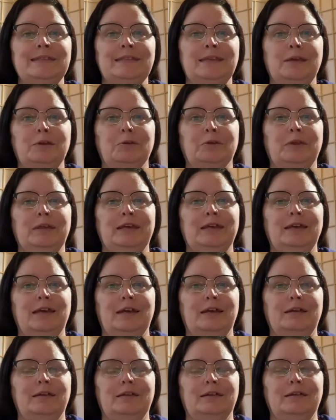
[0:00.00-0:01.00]
nearly
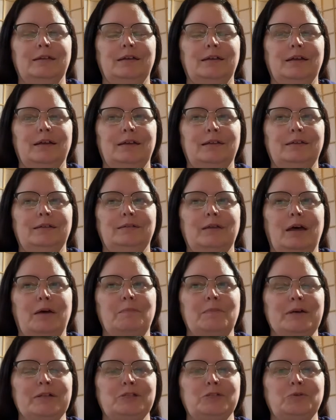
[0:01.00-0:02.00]
an, a
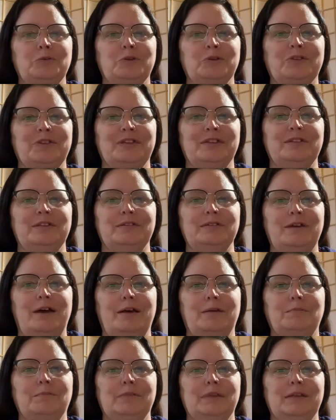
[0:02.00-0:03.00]
month's worth in the
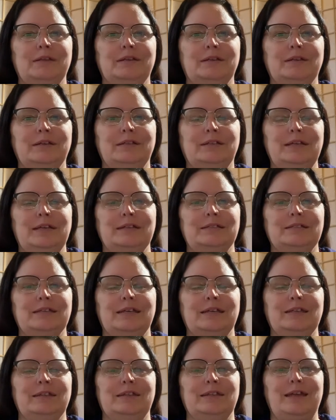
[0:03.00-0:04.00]
time that it takes to
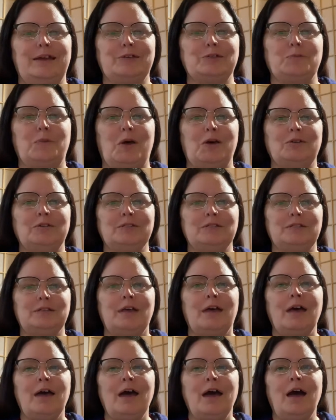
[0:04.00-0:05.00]
get the next box.
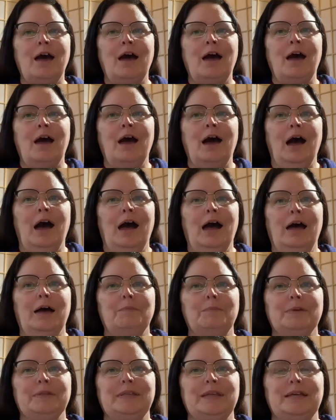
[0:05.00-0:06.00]
Uh,
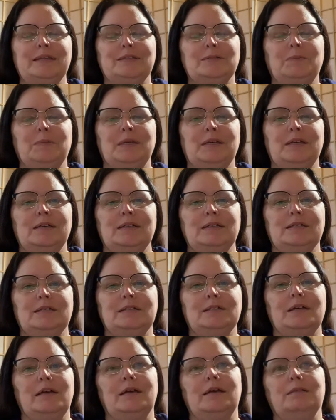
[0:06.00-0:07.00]
but that's
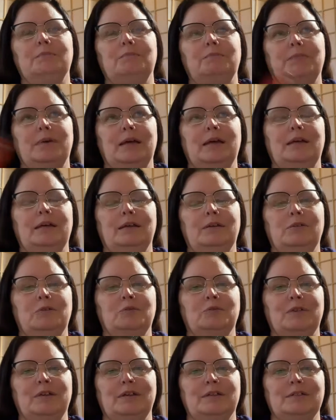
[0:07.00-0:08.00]
because I buy other
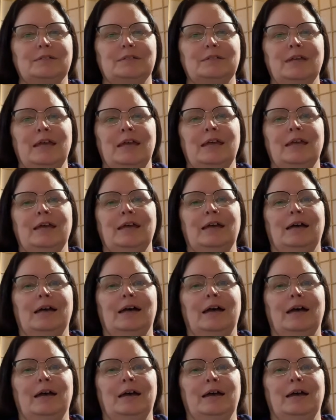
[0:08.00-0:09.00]
things.
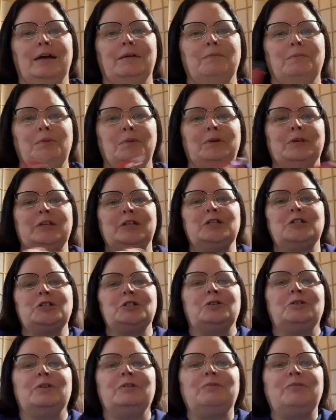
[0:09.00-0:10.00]
I'm pretty
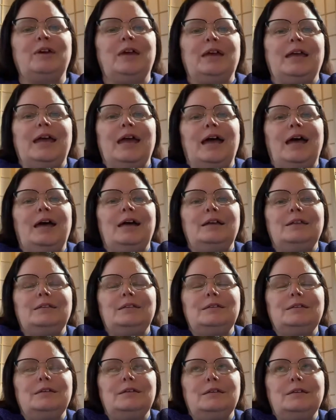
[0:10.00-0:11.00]
sure if I
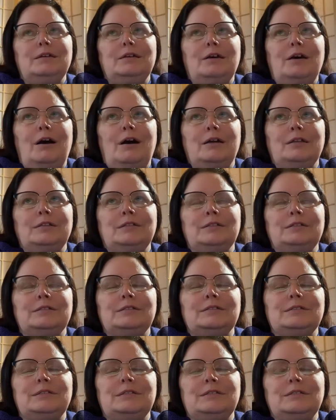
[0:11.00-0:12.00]
had
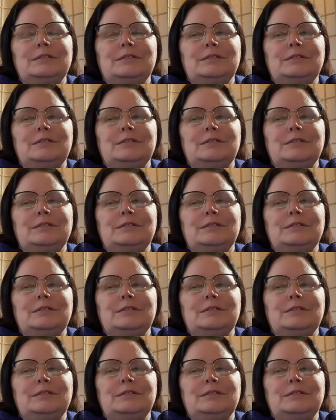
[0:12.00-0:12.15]
gotten